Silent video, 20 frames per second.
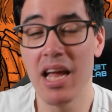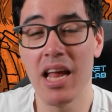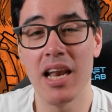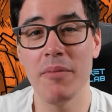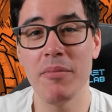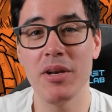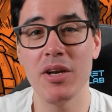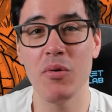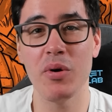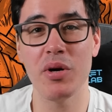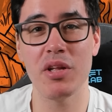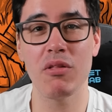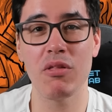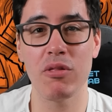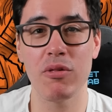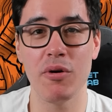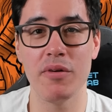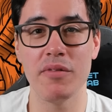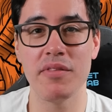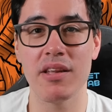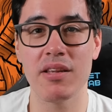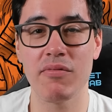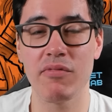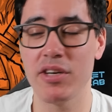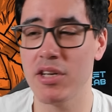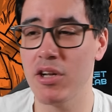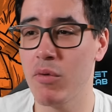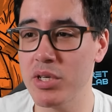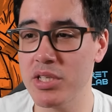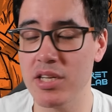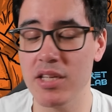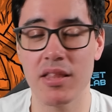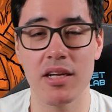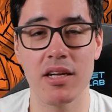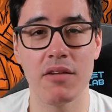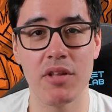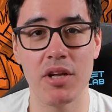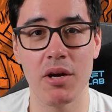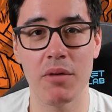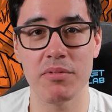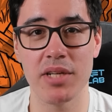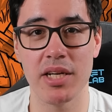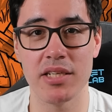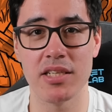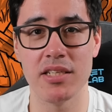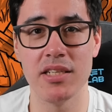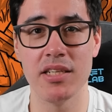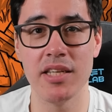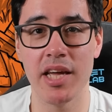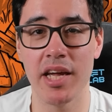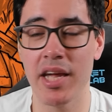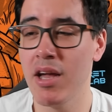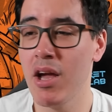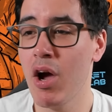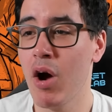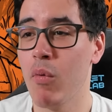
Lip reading: Let me know what you thought of this video. What do you think of the update to today?